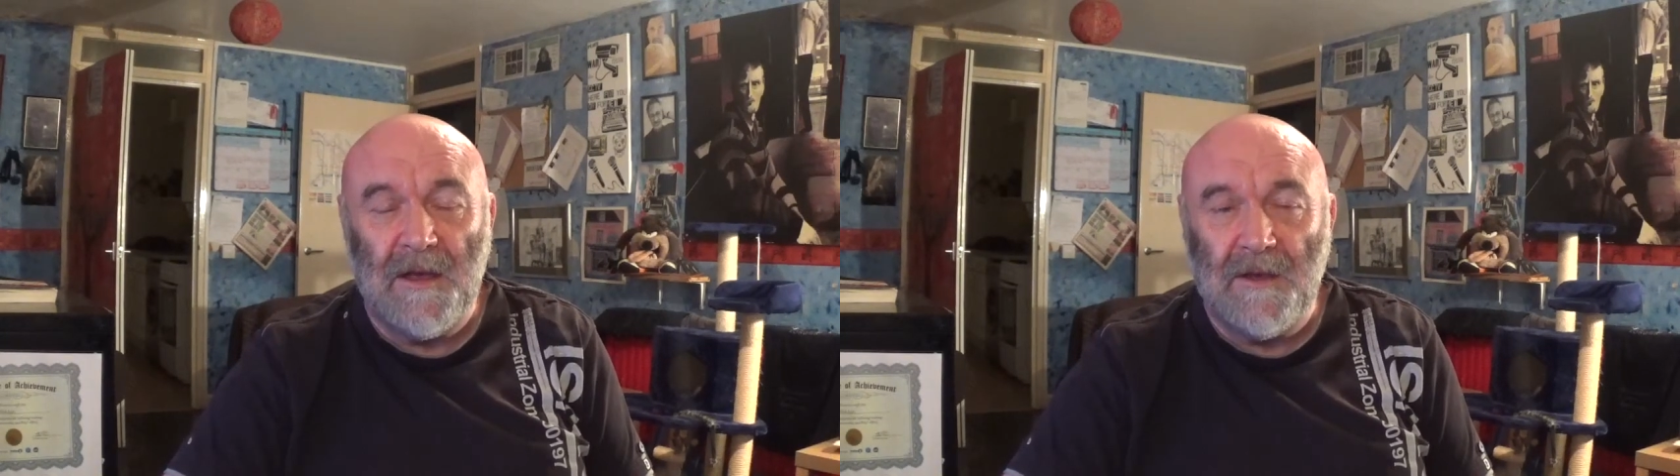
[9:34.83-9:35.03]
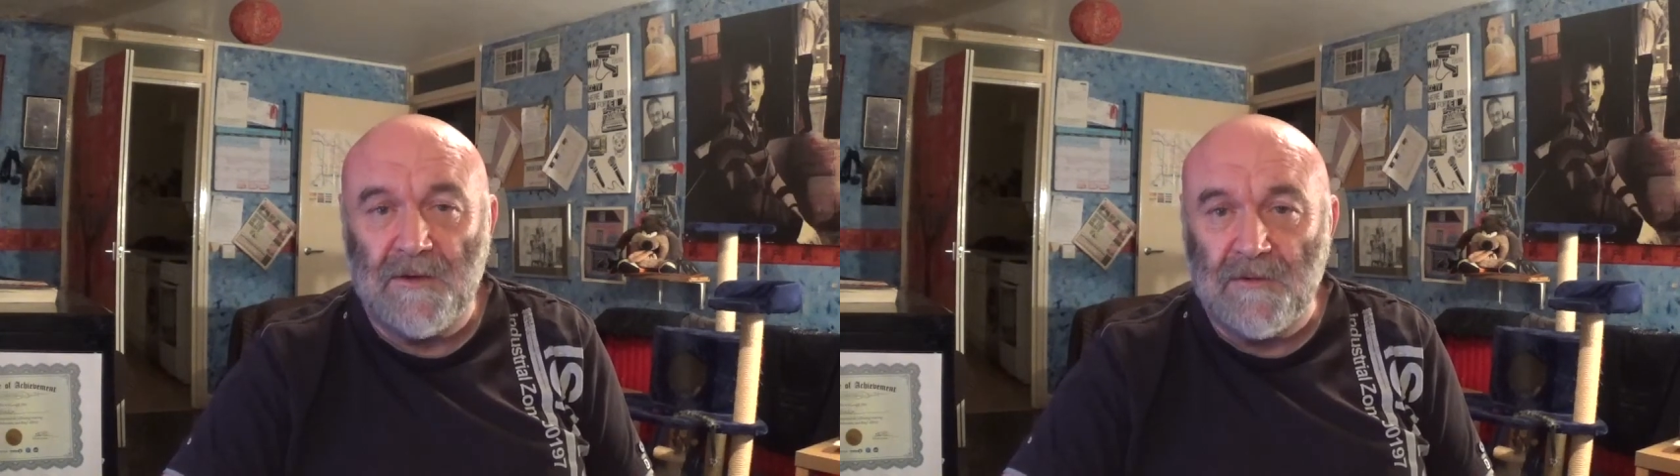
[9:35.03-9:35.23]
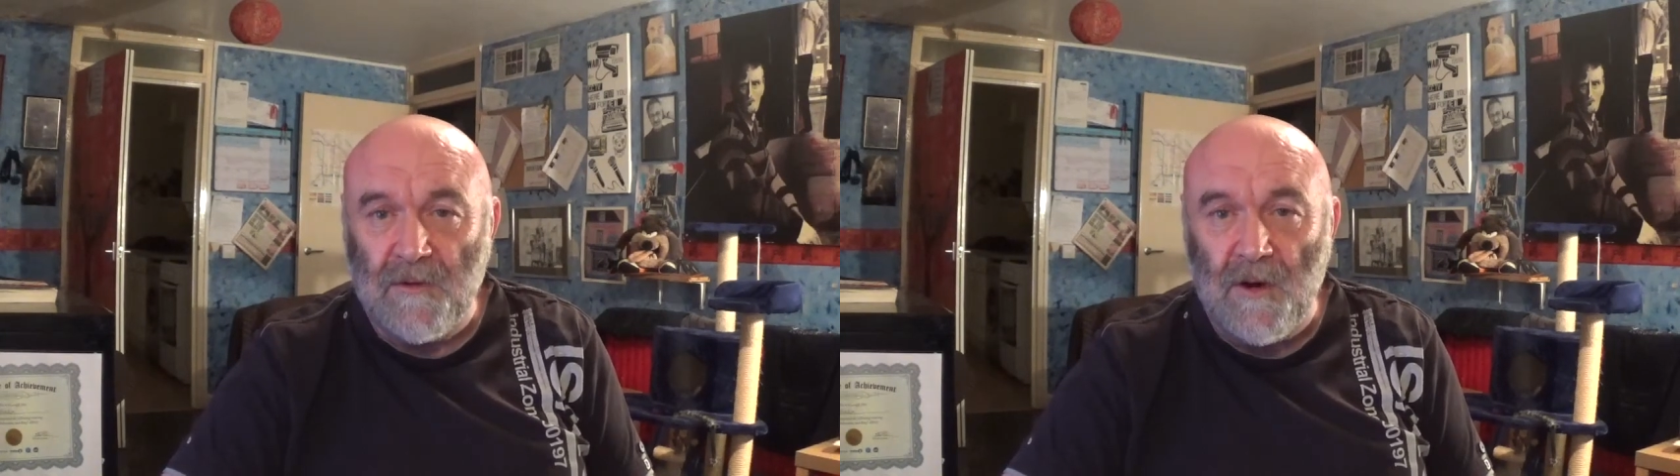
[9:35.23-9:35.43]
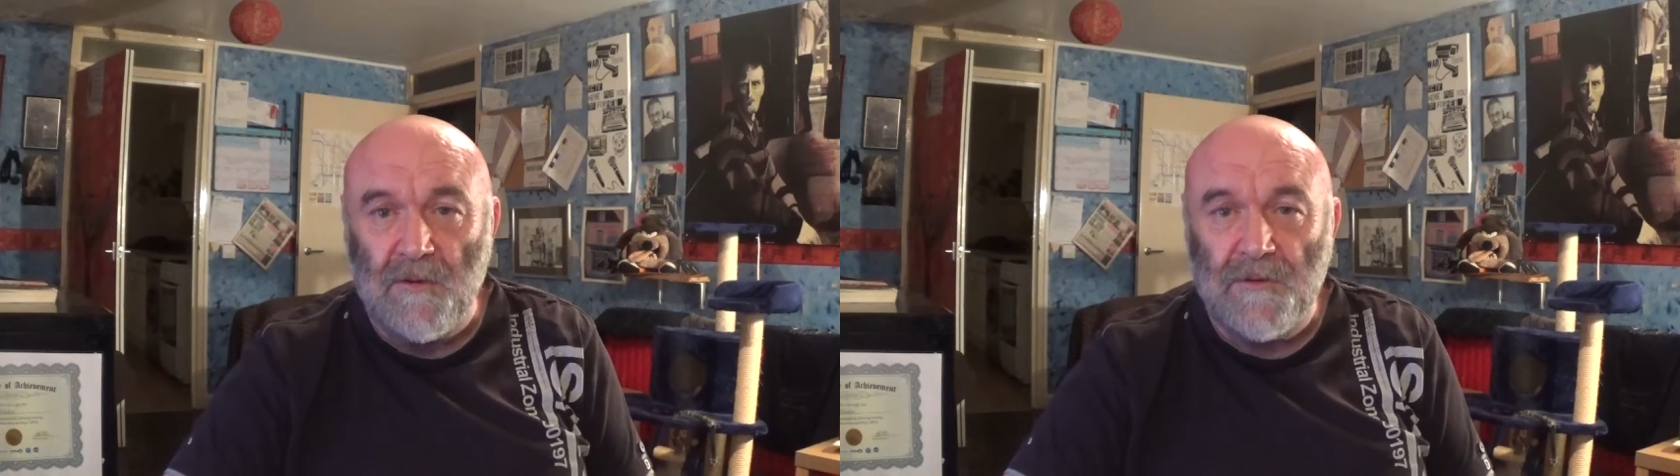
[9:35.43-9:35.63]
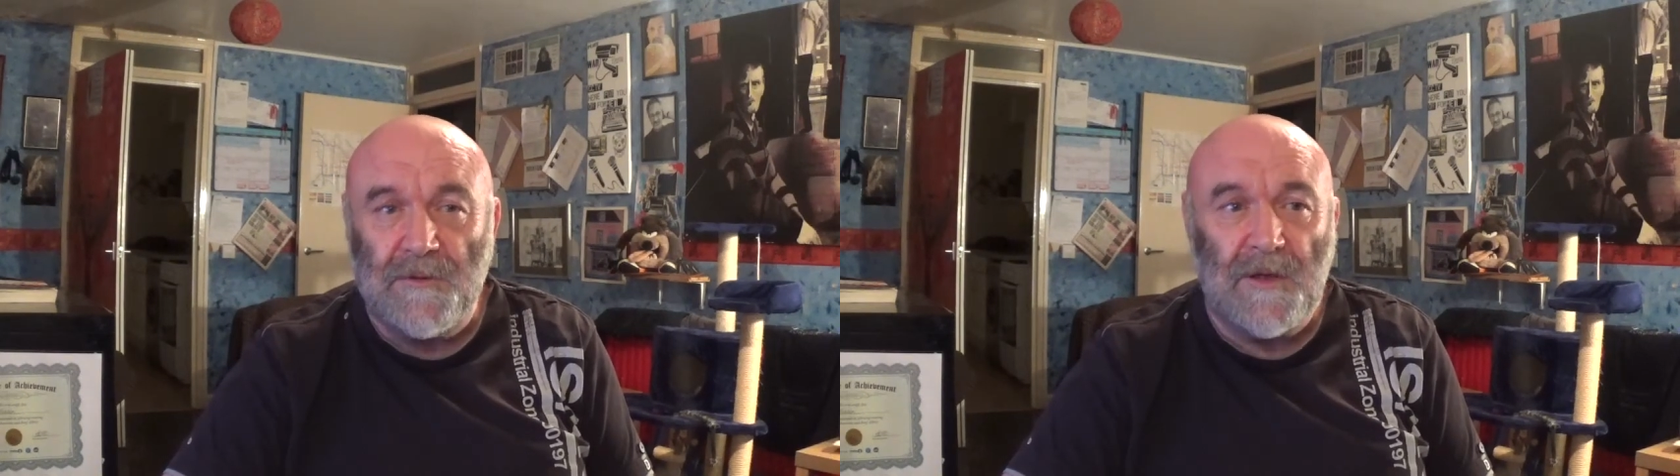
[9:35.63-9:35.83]
its
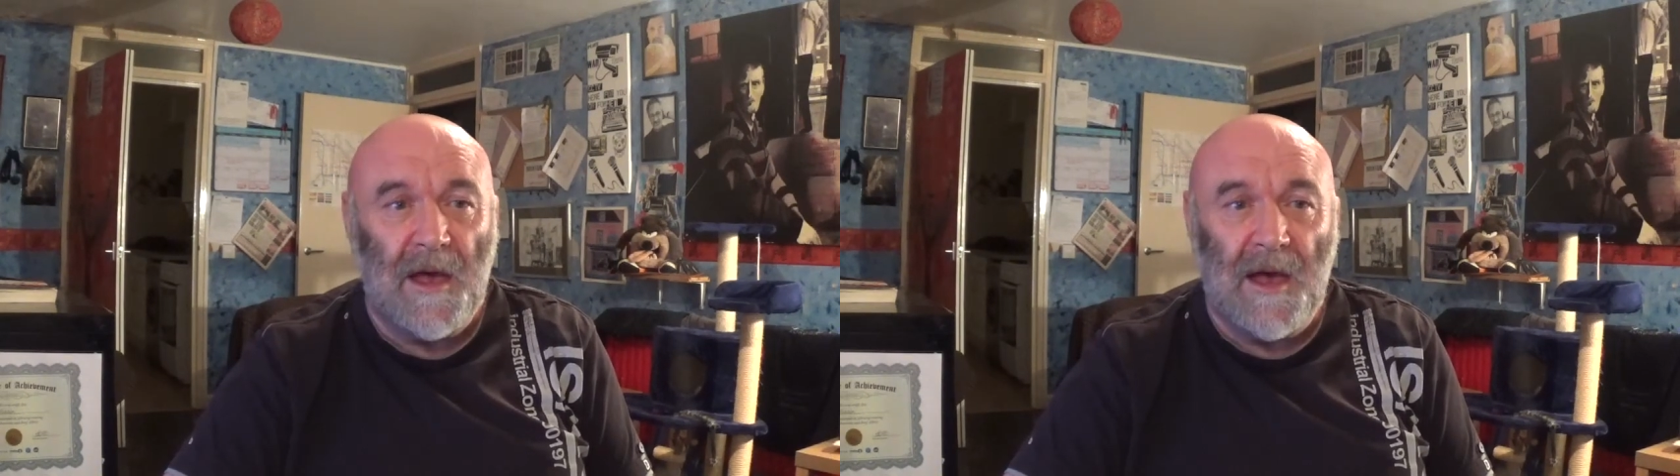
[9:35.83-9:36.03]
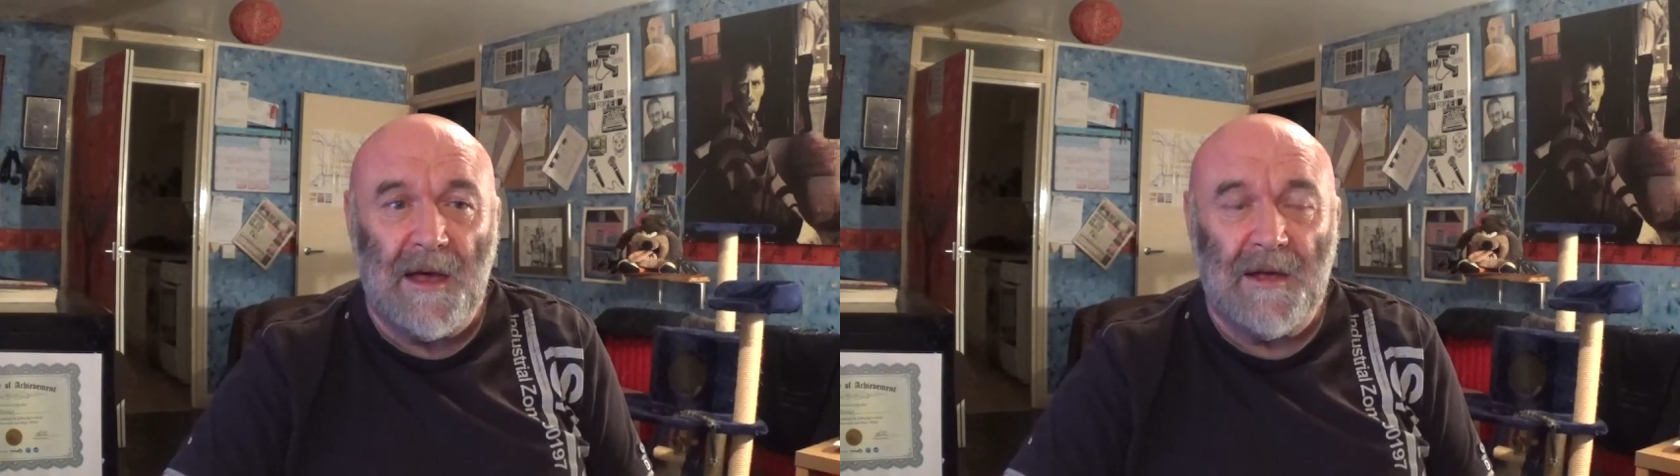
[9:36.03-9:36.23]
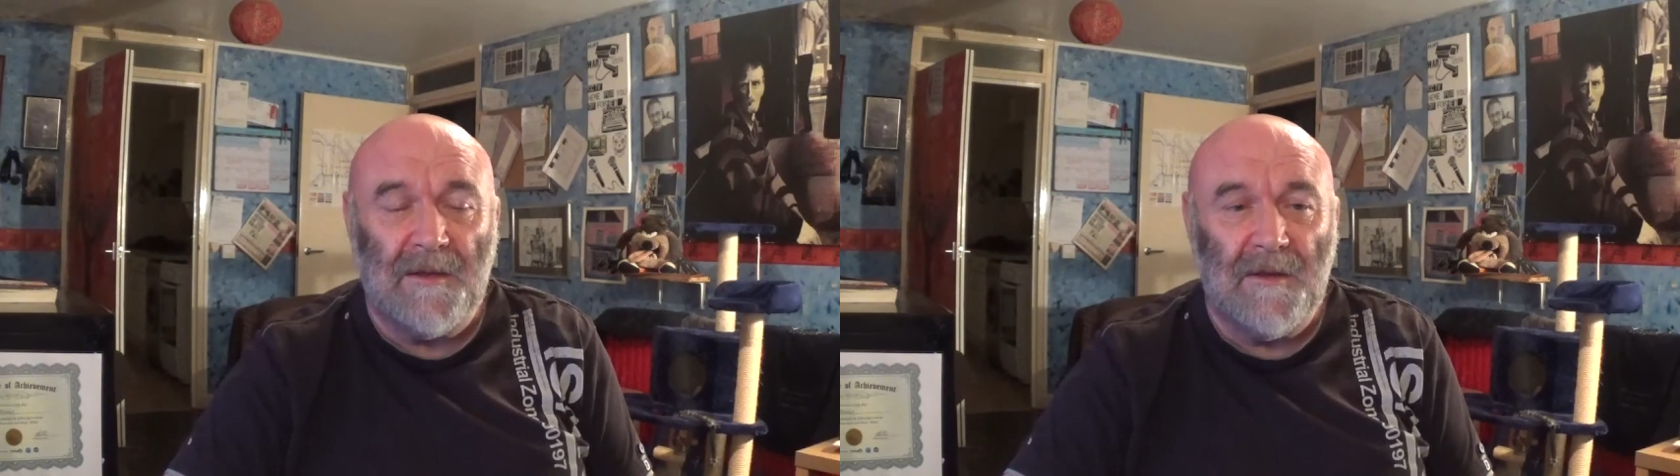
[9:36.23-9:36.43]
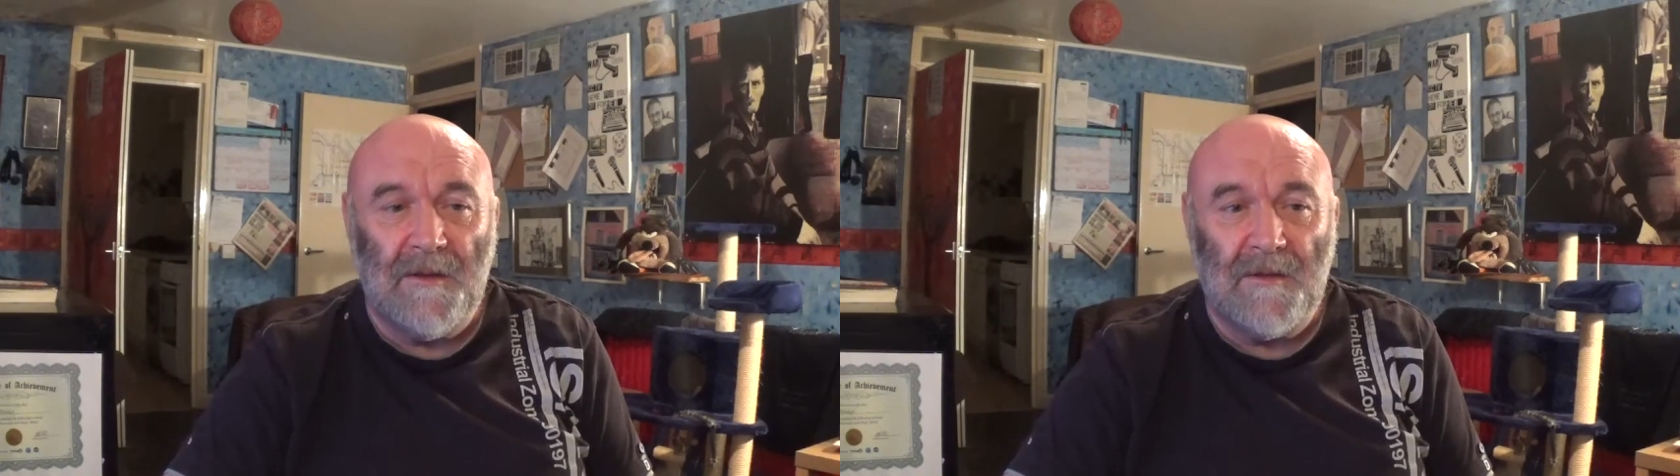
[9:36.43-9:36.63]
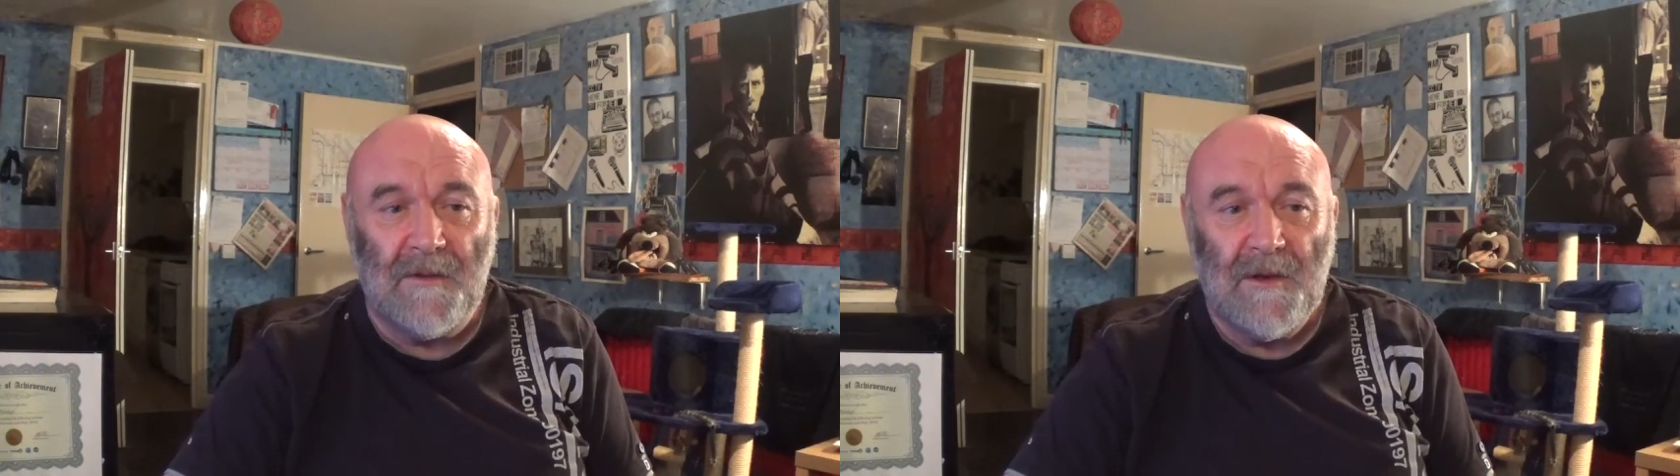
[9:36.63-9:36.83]
growth
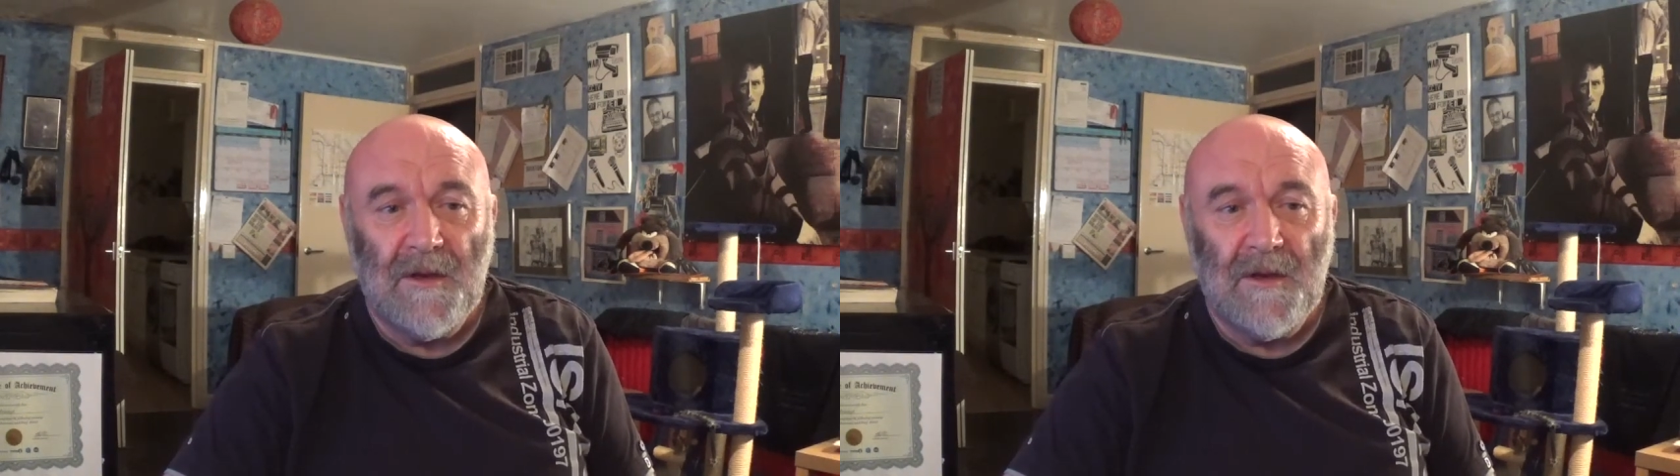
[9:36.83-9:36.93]
and